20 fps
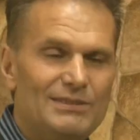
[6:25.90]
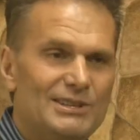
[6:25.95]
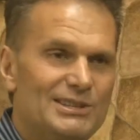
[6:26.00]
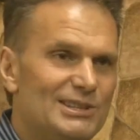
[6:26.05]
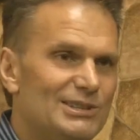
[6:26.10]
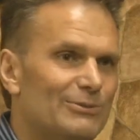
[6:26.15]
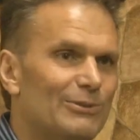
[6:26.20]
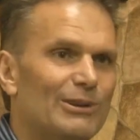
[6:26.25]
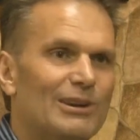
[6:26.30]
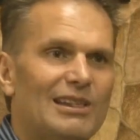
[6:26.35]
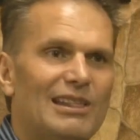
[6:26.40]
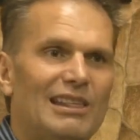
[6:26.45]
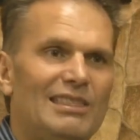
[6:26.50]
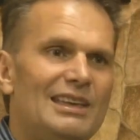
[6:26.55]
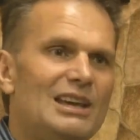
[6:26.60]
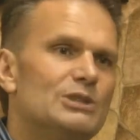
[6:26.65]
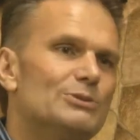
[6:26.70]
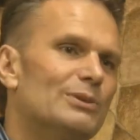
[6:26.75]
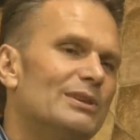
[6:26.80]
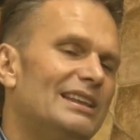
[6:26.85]
This is one of the
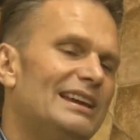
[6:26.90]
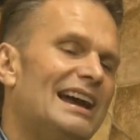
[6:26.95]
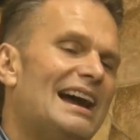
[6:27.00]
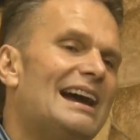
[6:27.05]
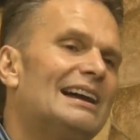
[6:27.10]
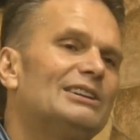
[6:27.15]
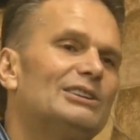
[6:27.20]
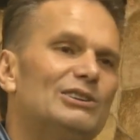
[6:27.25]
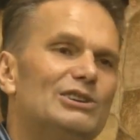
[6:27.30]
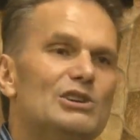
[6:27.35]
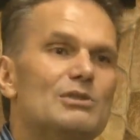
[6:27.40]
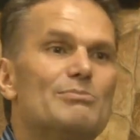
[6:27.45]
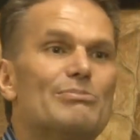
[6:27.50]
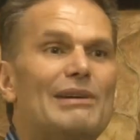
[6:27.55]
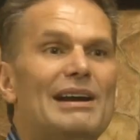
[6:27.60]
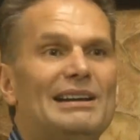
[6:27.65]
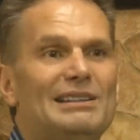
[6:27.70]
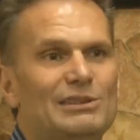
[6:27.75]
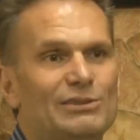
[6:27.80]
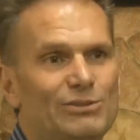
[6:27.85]
things where the actor, you
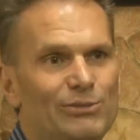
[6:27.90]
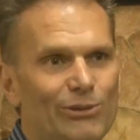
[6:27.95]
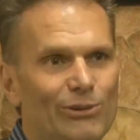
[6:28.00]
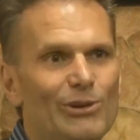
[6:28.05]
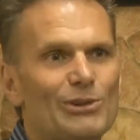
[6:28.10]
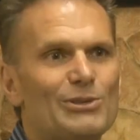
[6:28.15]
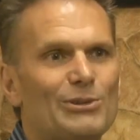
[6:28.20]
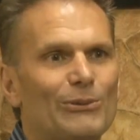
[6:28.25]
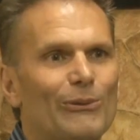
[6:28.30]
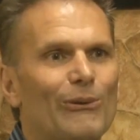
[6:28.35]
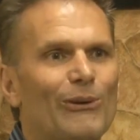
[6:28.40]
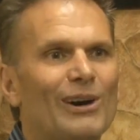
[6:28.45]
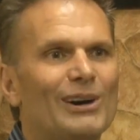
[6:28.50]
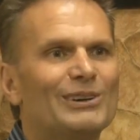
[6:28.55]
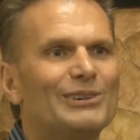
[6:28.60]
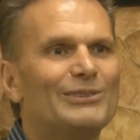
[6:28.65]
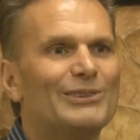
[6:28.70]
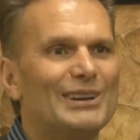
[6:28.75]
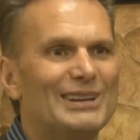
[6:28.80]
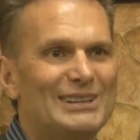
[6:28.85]
break the fourth
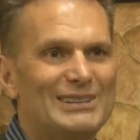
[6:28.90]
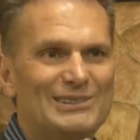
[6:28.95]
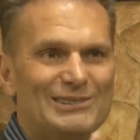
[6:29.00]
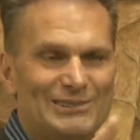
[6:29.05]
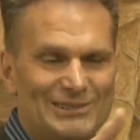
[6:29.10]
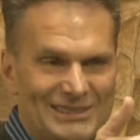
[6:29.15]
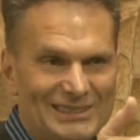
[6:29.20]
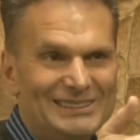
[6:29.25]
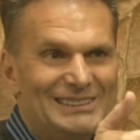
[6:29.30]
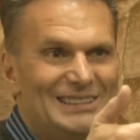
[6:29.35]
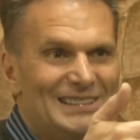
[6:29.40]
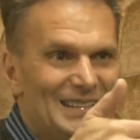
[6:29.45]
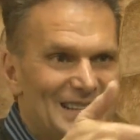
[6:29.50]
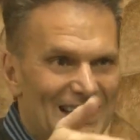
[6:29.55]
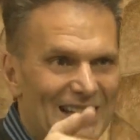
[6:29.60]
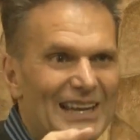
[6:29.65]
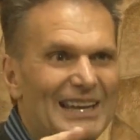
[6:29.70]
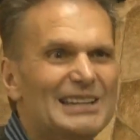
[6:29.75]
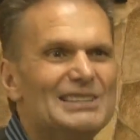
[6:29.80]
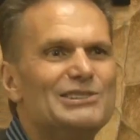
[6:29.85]
wall, where you
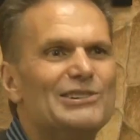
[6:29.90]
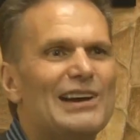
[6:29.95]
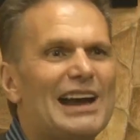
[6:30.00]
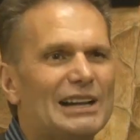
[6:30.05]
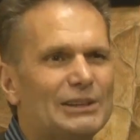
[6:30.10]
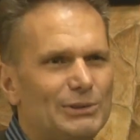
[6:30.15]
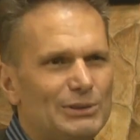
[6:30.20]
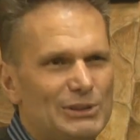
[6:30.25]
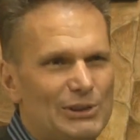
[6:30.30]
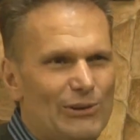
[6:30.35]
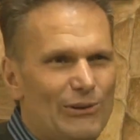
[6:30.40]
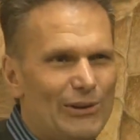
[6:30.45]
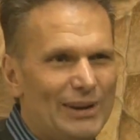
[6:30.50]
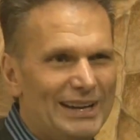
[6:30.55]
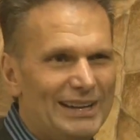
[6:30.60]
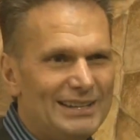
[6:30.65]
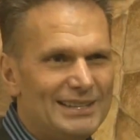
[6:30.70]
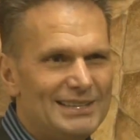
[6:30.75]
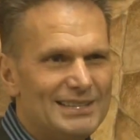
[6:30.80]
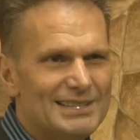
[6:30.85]
interact with the
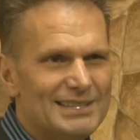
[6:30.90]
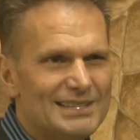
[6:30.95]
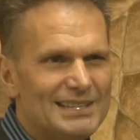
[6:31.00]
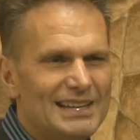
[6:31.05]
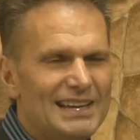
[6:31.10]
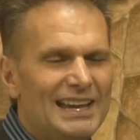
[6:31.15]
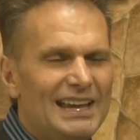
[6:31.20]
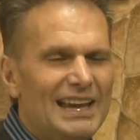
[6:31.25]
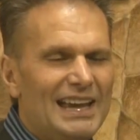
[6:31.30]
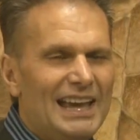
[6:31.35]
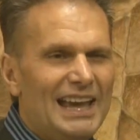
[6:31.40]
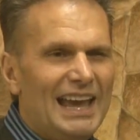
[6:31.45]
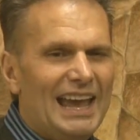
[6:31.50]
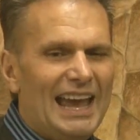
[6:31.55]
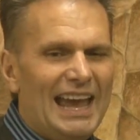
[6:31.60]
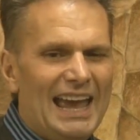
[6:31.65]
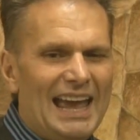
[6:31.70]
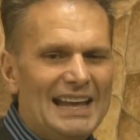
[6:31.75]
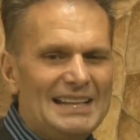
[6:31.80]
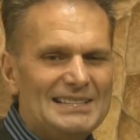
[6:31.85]
audience.
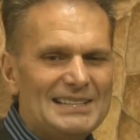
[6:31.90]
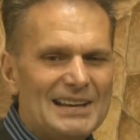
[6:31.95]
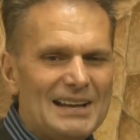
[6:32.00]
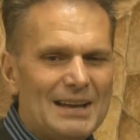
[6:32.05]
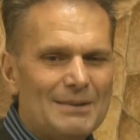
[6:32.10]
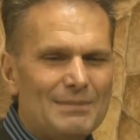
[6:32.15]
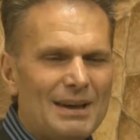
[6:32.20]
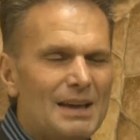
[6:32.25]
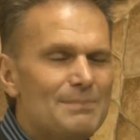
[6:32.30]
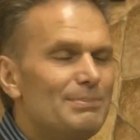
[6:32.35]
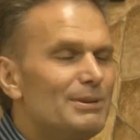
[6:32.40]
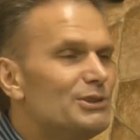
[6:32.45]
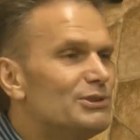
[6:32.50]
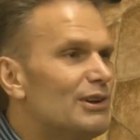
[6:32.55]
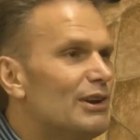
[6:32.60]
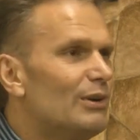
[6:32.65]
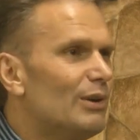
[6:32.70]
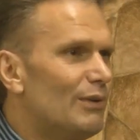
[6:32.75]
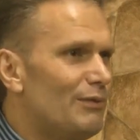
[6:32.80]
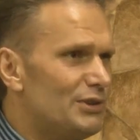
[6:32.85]
And I
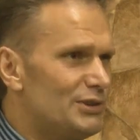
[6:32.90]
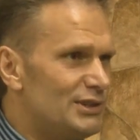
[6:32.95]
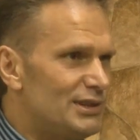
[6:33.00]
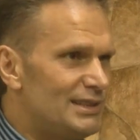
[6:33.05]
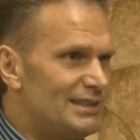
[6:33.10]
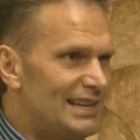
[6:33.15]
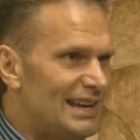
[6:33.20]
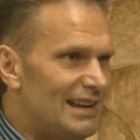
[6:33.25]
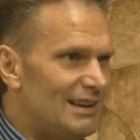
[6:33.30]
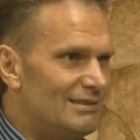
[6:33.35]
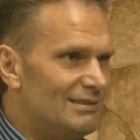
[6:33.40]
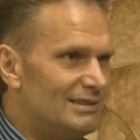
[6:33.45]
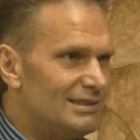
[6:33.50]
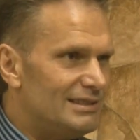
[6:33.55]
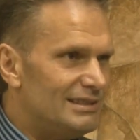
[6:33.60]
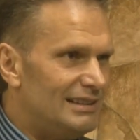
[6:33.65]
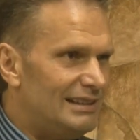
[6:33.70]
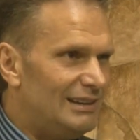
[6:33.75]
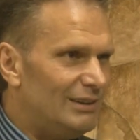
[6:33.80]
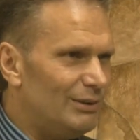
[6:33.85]
portray Officer
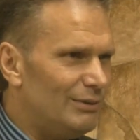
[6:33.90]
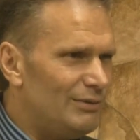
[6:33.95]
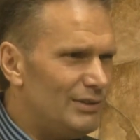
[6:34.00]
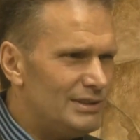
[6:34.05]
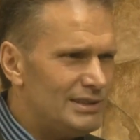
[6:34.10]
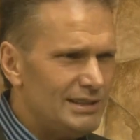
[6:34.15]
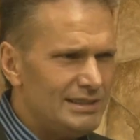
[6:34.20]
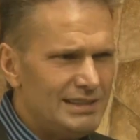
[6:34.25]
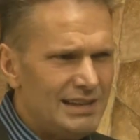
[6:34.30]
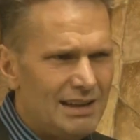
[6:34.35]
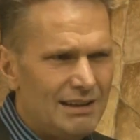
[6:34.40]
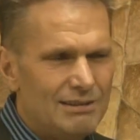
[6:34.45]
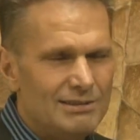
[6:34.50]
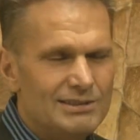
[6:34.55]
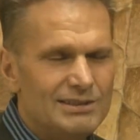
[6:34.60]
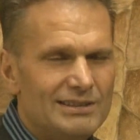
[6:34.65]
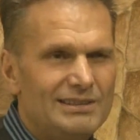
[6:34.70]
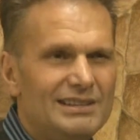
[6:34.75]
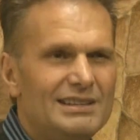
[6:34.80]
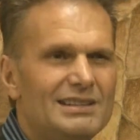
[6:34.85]
Townsend. And Officer
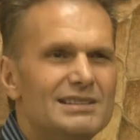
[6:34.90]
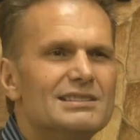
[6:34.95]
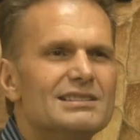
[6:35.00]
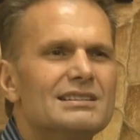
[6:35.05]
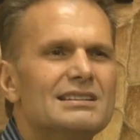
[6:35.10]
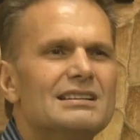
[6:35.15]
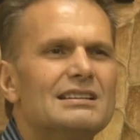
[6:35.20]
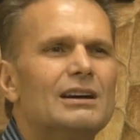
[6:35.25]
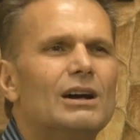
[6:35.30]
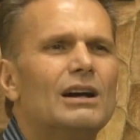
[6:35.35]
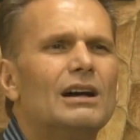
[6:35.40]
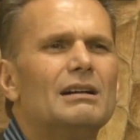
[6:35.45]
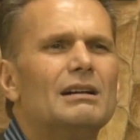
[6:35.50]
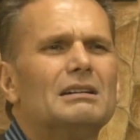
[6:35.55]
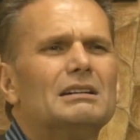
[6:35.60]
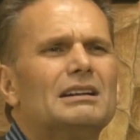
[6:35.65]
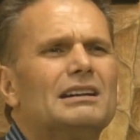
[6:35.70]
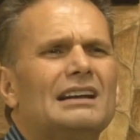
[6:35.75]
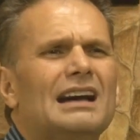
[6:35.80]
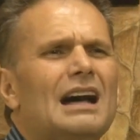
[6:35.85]
Townsend, he's a
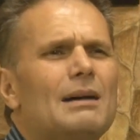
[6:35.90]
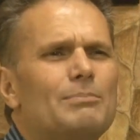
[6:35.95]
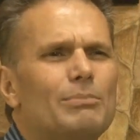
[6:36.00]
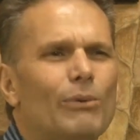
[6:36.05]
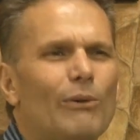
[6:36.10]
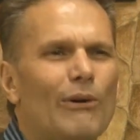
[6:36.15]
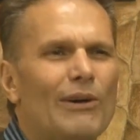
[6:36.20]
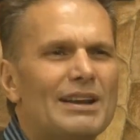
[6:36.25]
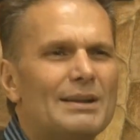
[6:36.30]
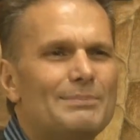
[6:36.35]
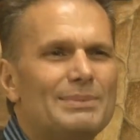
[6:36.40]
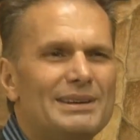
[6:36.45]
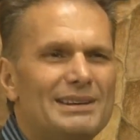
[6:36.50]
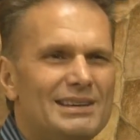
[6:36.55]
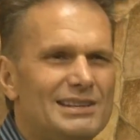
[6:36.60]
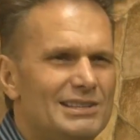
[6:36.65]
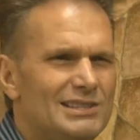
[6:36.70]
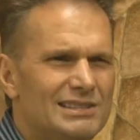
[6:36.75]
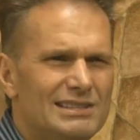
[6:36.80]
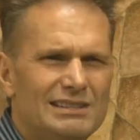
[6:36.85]
cop wannabe.
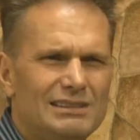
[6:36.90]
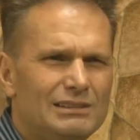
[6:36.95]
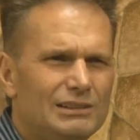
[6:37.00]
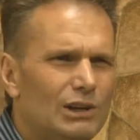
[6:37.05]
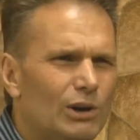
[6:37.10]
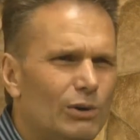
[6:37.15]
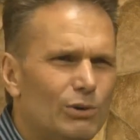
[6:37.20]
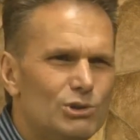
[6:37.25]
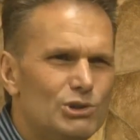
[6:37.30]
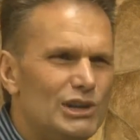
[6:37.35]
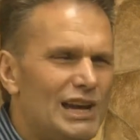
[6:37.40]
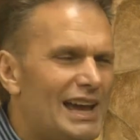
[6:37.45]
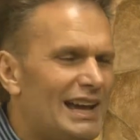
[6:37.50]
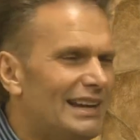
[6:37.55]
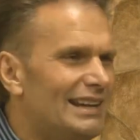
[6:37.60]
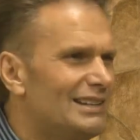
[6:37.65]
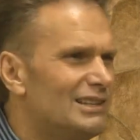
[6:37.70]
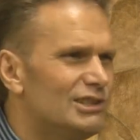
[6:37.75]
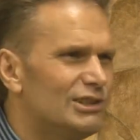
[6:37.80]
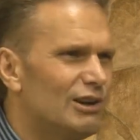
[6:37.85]
He's seen Kojak
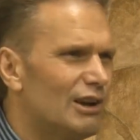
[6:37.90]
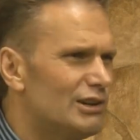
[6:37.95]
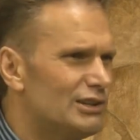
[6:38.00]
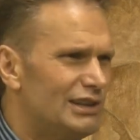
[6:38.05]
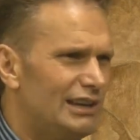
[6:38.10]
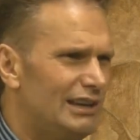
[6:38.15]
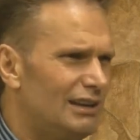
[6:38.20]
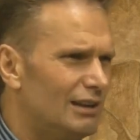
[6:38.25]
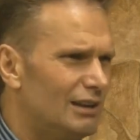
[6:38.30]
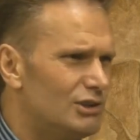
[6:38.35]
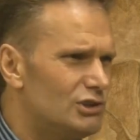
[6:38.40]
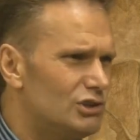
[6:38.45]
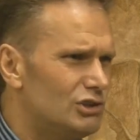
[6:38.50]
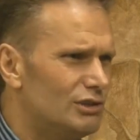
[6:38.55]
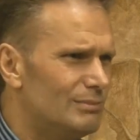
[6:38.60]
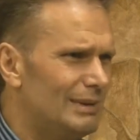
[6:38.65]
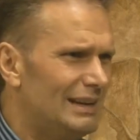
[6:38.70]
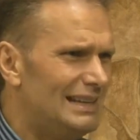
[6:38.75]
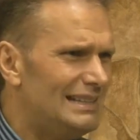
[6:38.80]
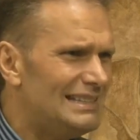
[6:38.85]
and Starsky and Hutch too
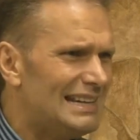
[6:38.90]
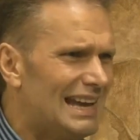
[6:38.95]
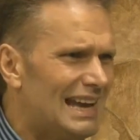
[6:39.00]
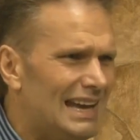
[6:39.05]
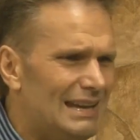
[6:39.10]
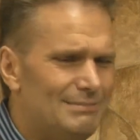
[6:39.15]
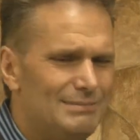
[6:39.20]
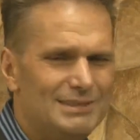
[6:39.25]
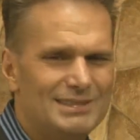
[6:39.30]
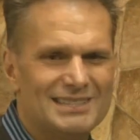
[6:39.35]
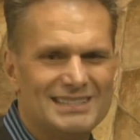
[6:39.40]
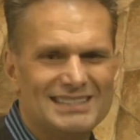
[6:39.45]
many times.